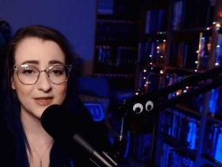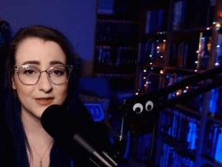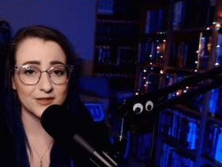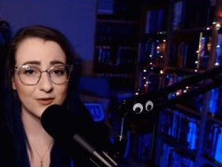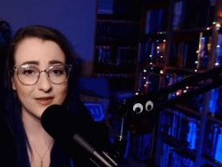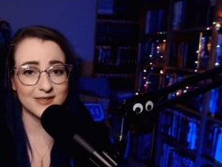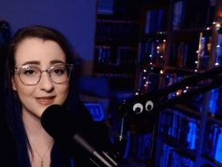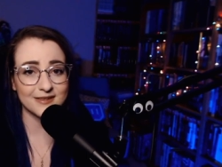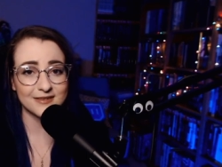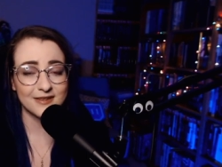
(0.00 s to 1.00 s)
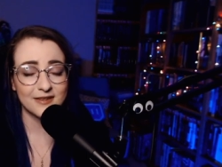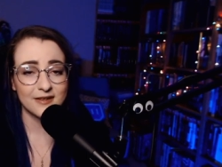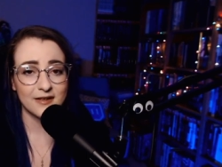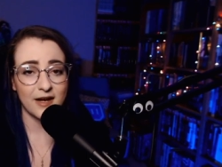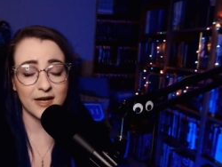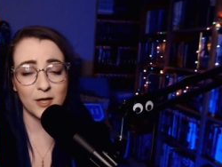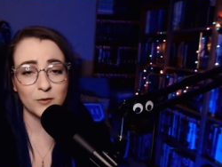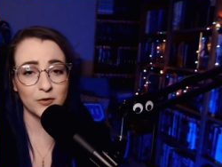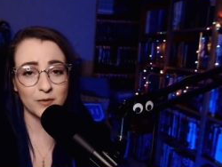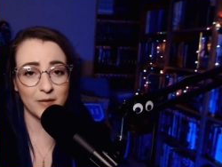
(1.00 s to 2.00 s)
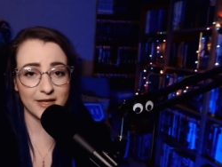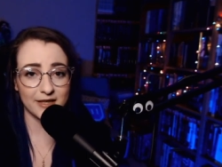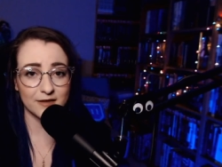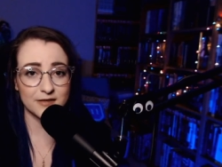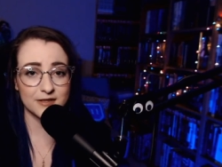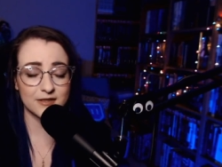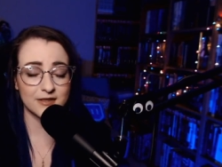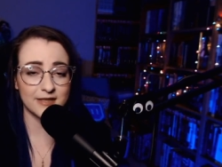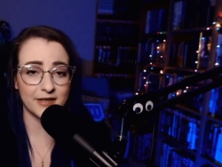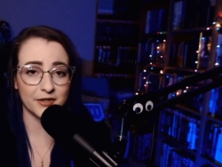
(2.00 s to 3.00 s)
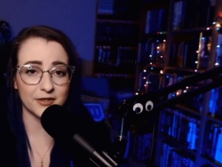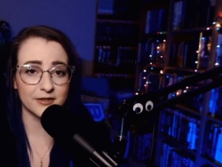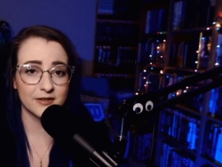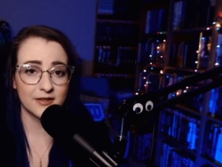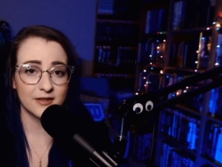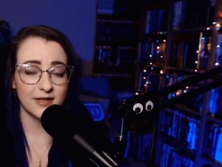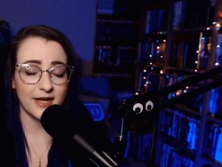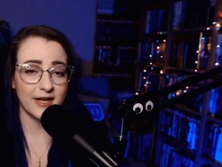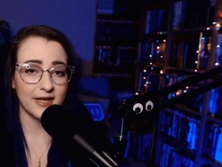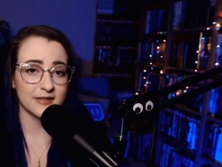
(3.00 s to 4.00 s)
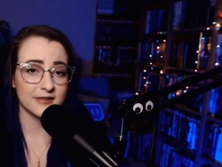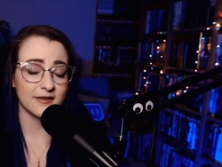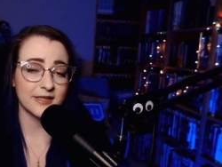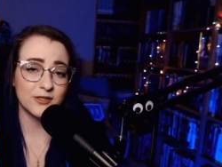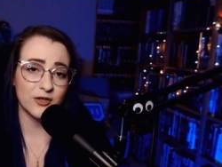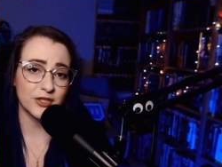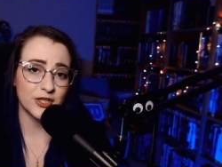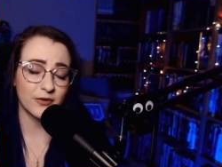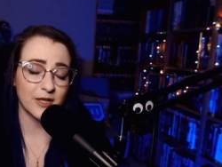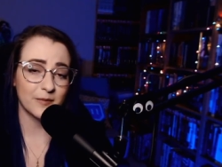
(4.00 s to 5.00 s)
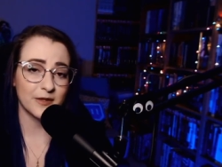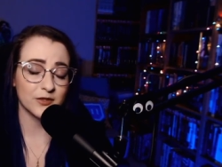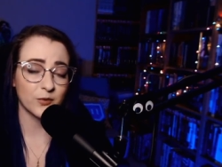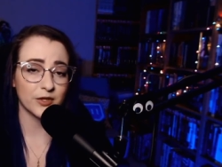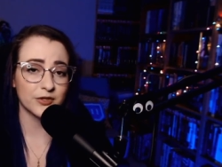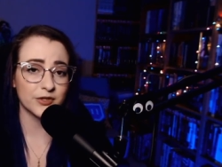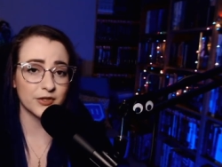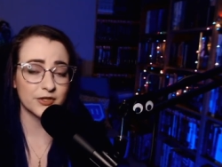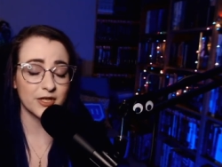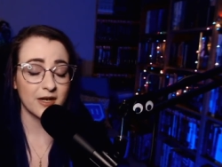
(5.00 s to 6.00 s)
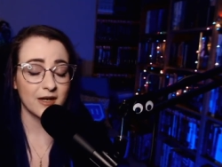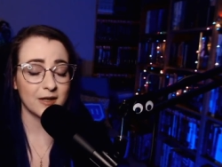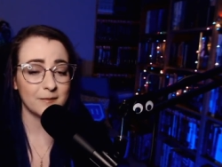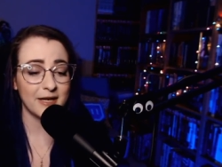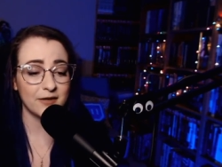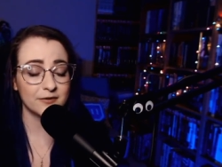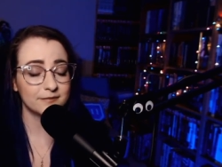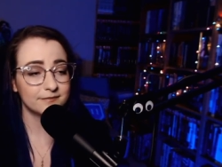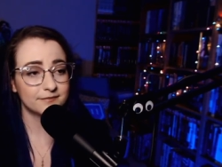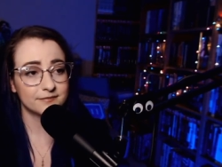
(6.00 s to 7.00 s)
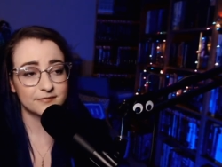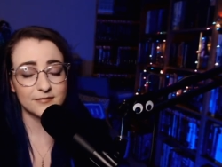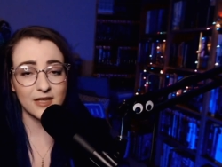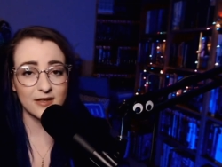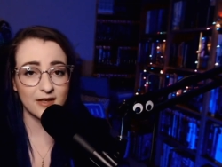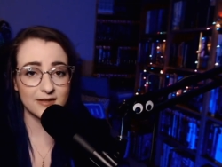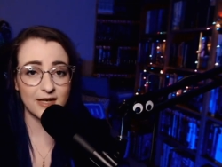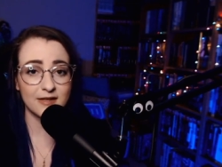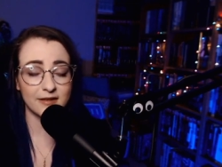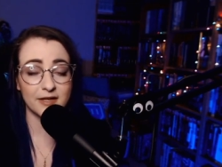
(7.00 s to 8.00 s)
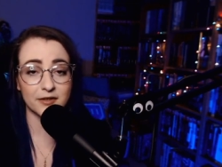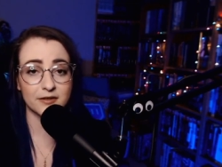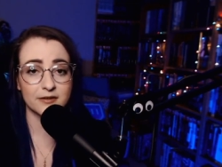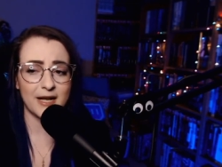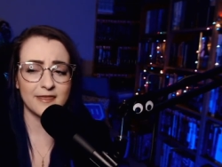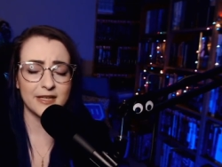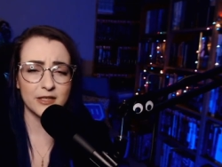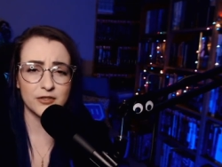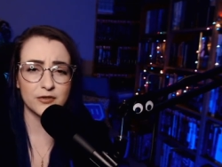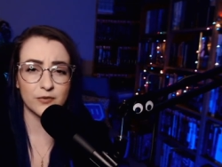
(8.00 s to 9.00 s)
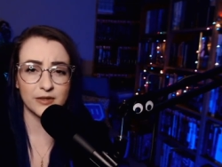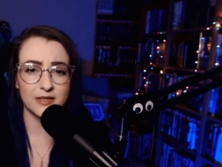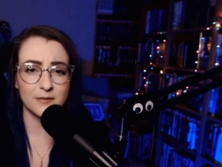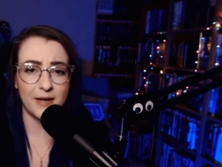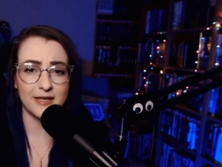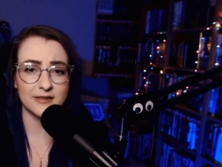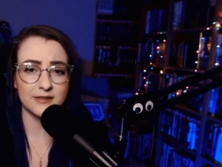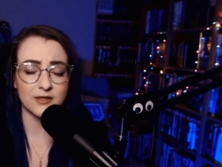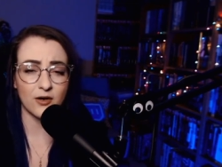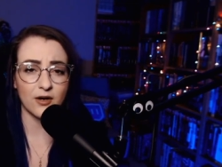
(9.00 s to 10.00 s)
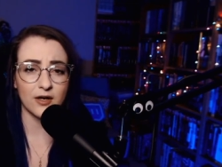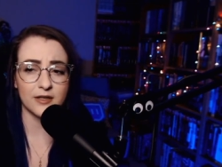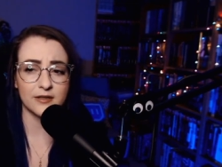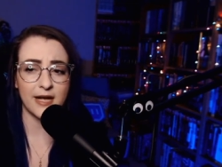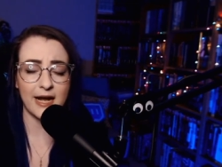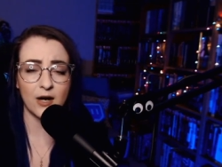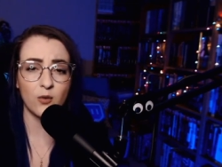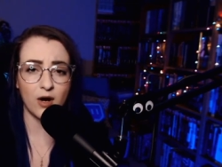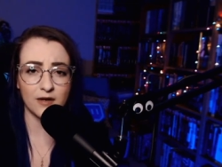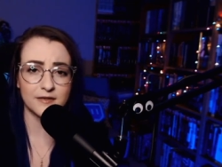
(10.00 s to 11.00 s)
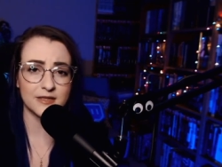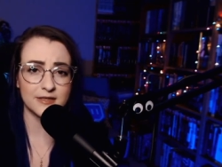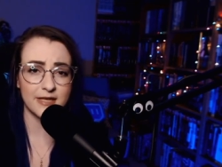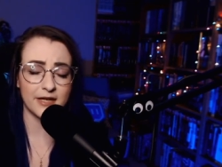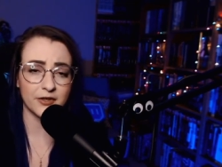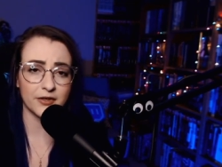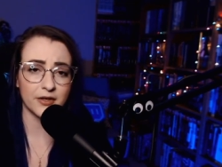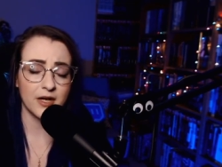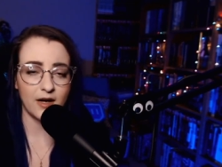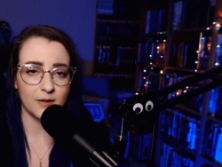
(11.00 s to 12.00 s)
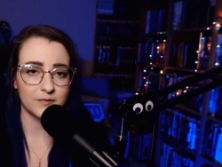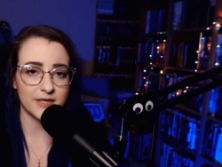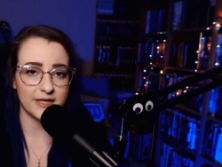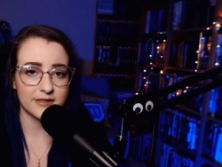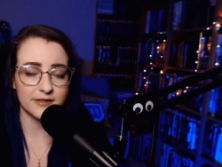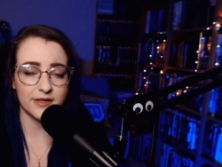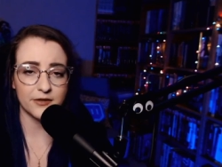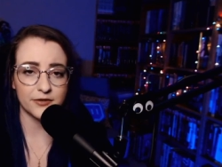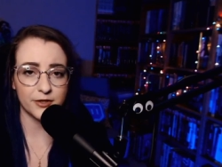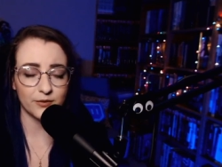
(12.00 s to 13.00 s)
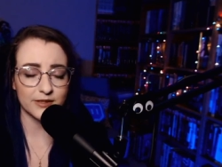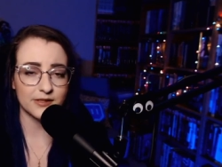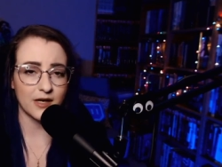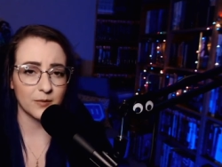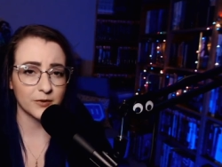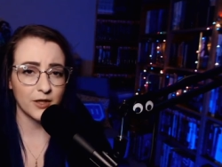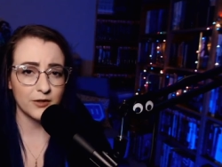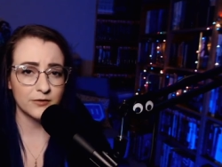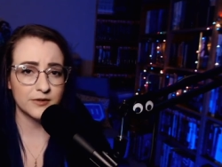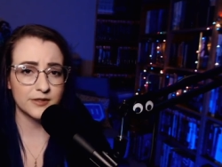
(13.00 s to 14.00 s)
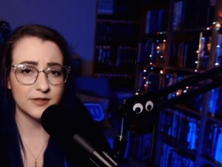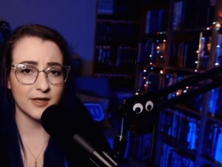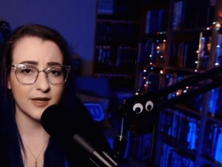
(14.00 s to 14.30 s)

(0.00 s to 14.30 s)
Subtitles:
So that's it. I uploaded my GIFs to Tenor, and they started showing up in the Twitter search about a day later. I think it just really depends on how often Tenor updates their newest uploads,